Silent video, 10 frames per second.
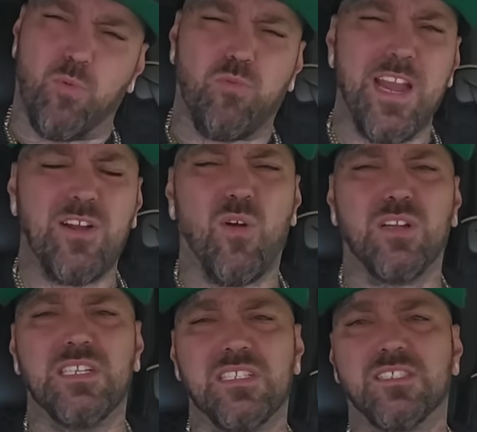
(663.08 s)
Radar
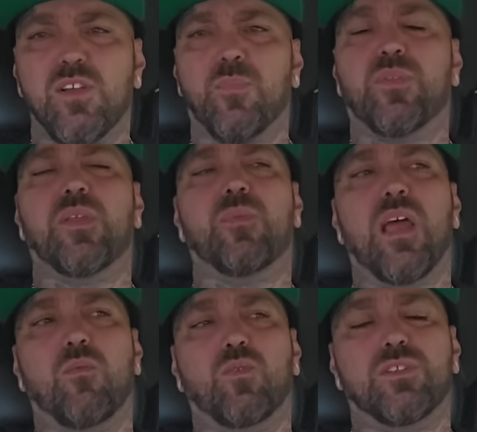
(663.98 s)
did something
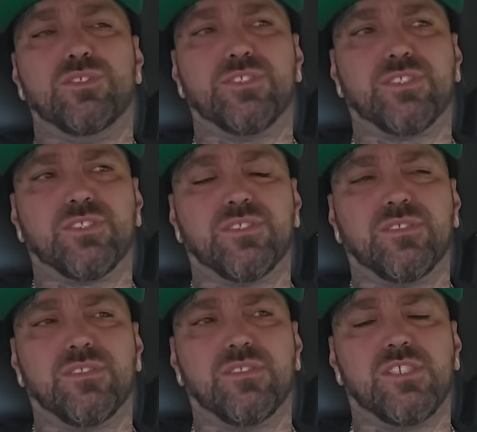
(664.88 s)
that was
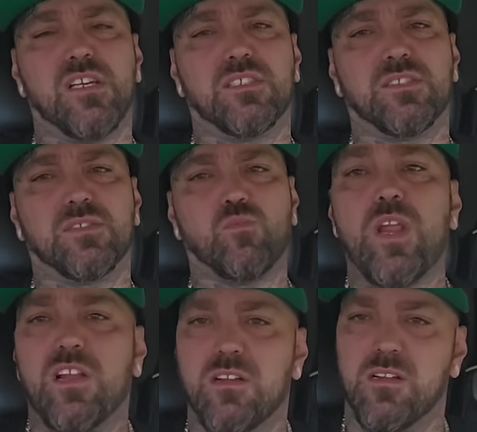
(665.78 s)
just
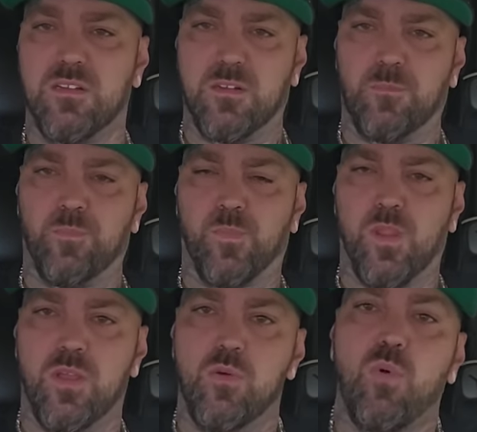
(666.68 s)
weird
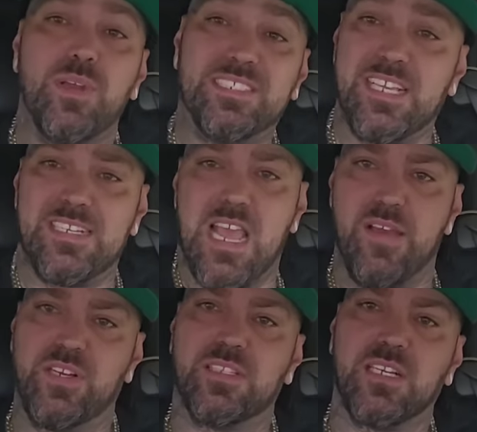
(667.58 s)
when we didn't have
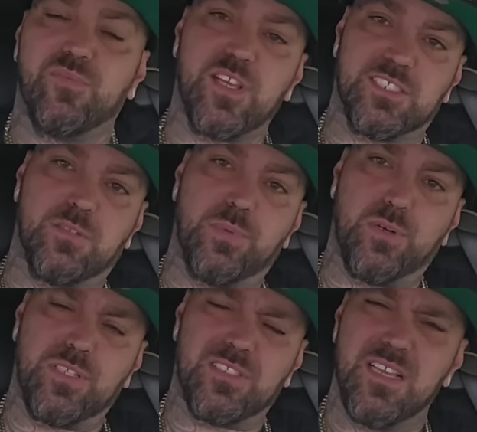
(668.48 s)
anything to fix in the
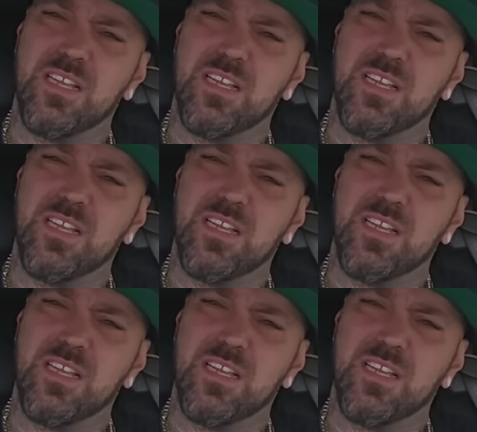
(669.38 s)
buildings.